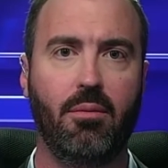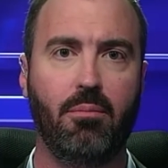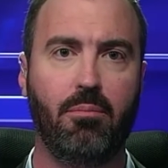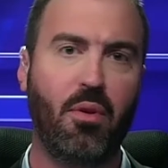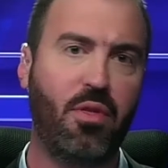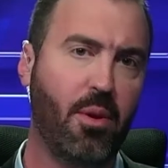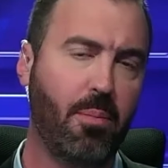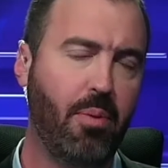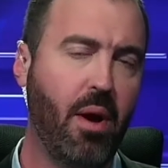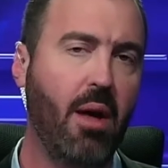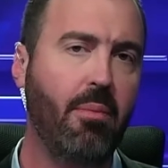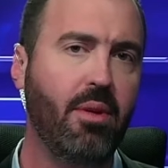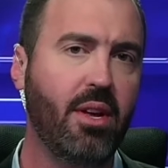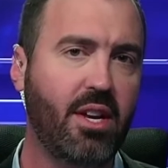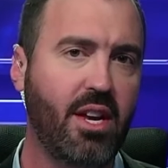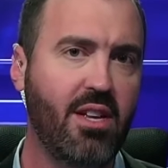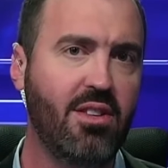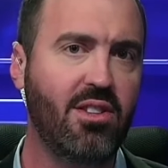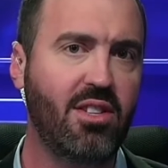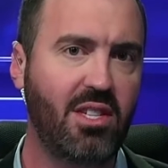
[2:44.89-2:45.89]
But the public
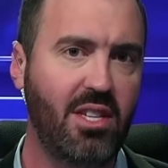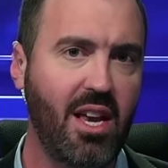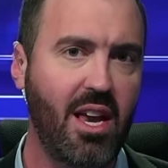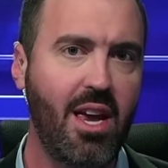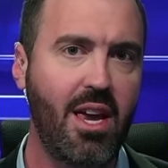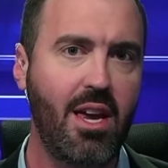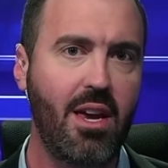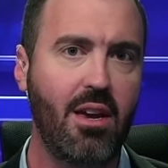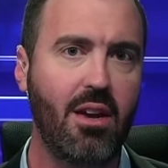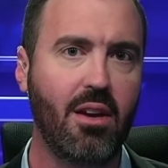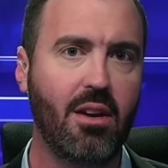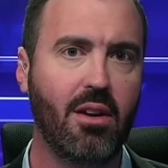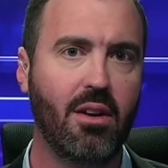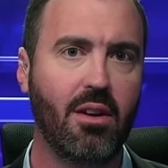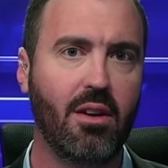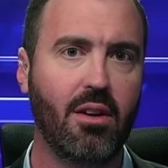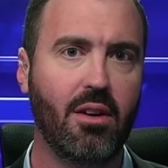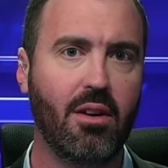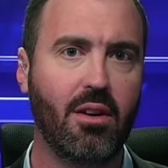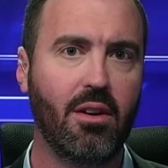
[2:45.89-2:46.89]
can see
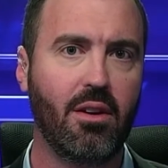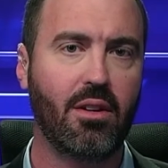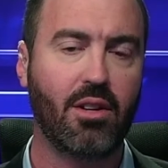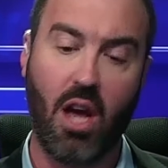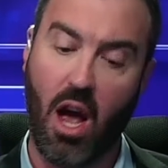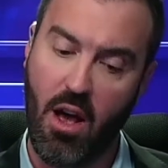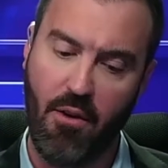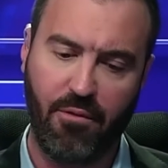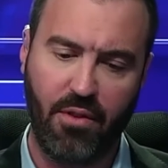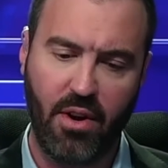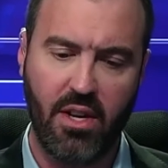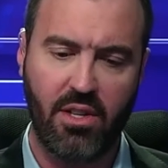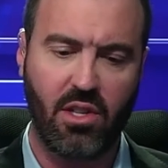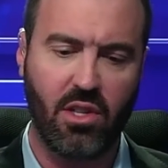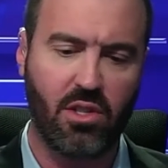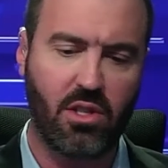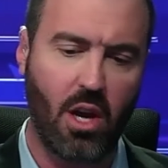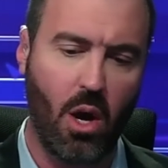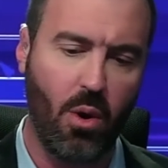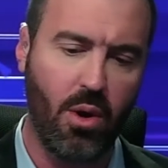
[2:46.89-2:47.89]
confidence
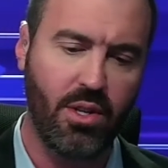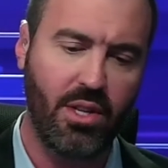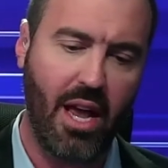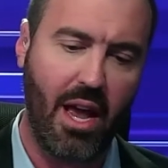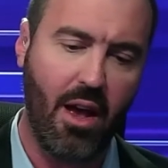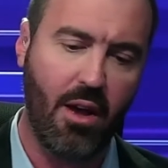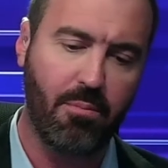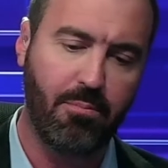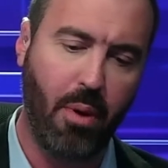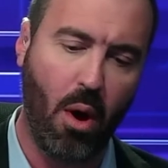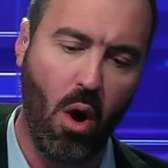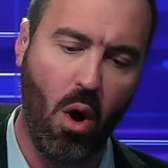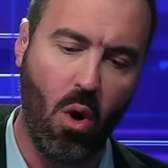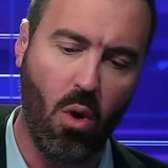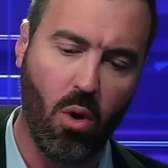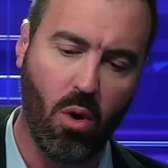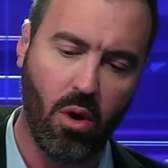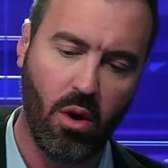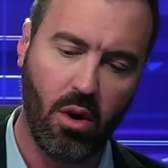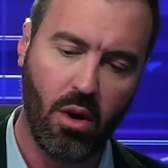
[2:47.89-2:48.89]
is going down.
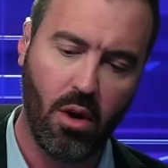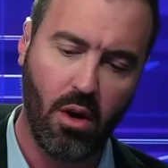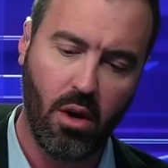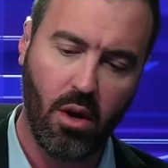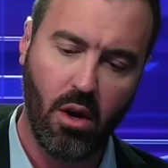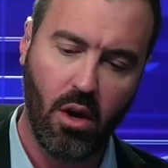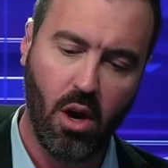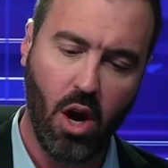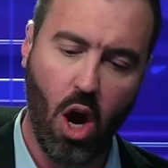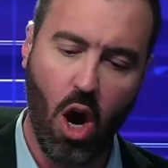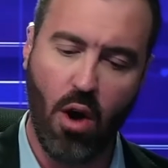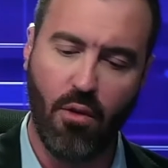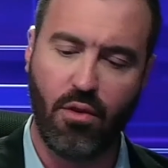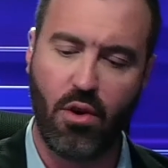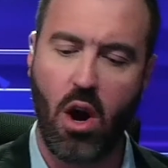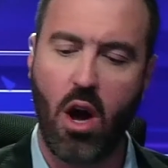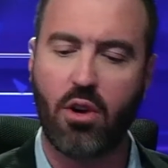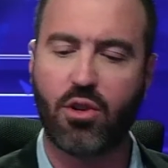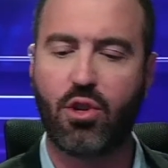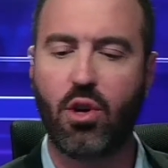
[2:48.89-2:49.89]
Poll
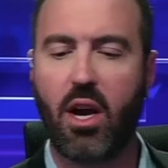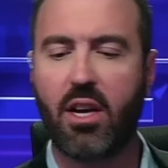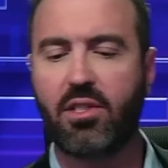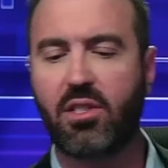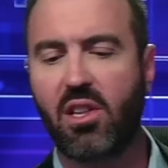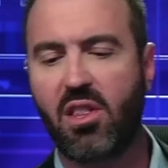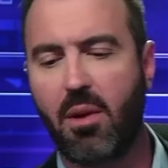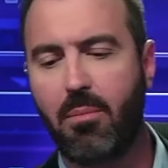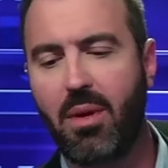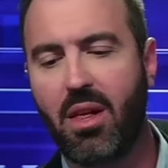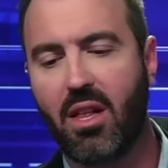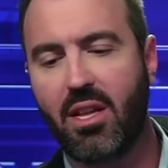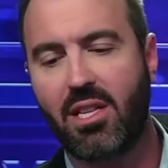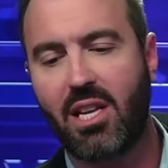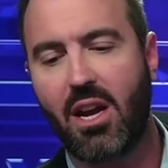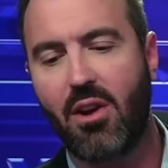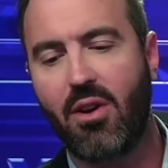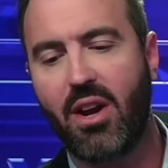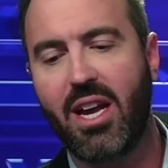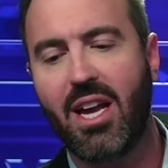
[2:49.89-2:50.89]
overall trust in the
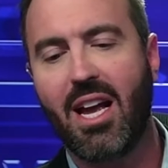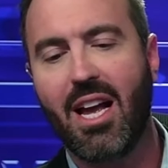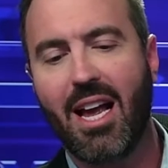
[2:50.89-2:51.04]
military